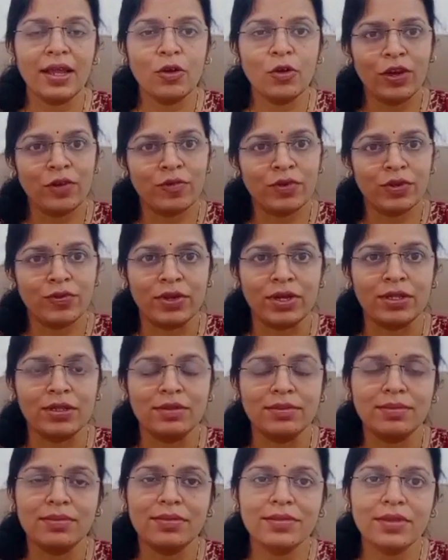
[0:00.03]
Hello
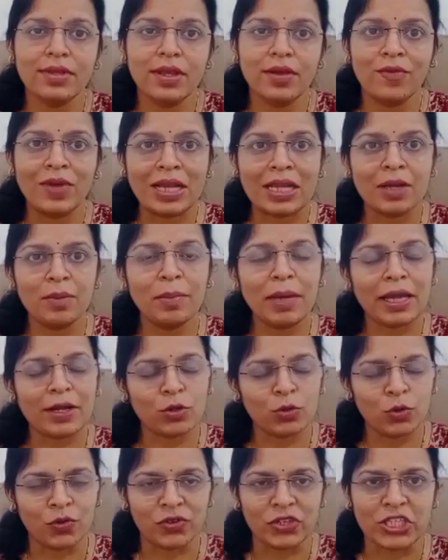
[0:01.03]
everyone, welcome
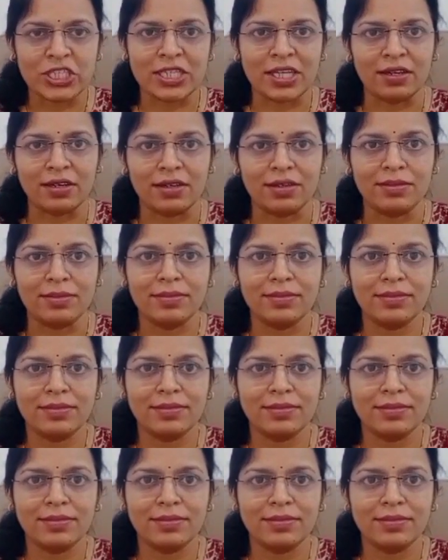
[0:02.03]
back to our channel.